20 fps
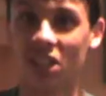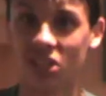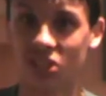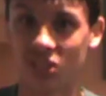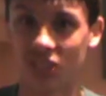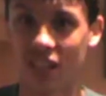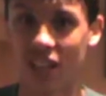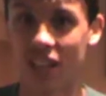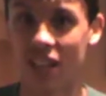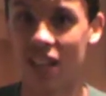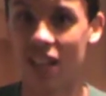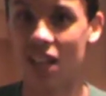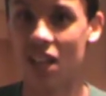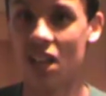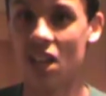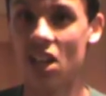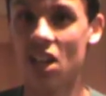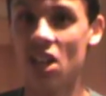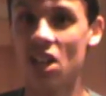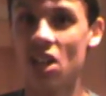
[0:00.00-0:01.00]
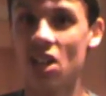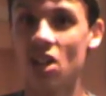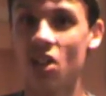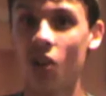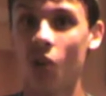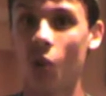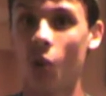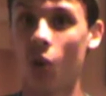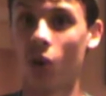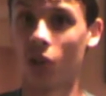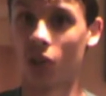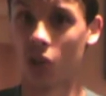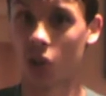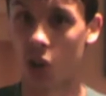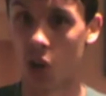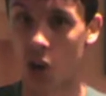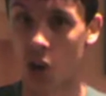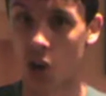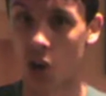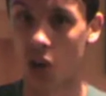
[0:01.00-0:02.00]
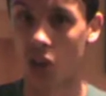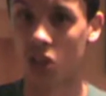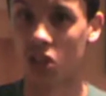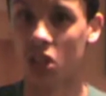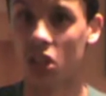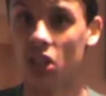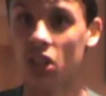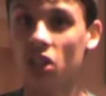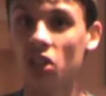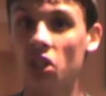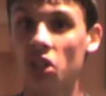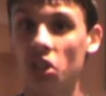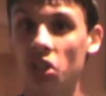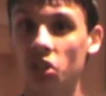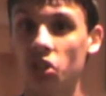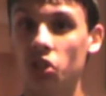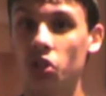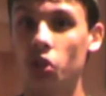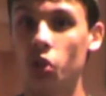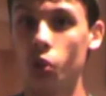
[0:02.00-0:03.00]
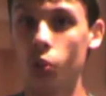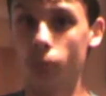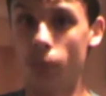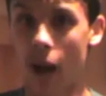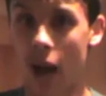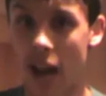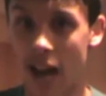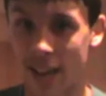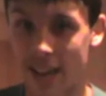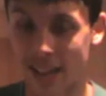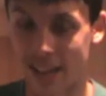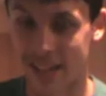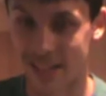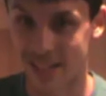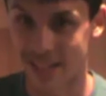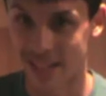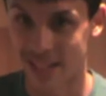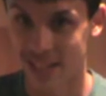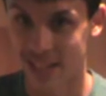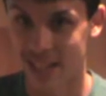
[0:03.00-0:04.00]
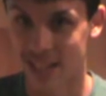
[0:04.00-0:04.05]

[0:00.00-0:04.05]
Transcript: internet or call to buy it.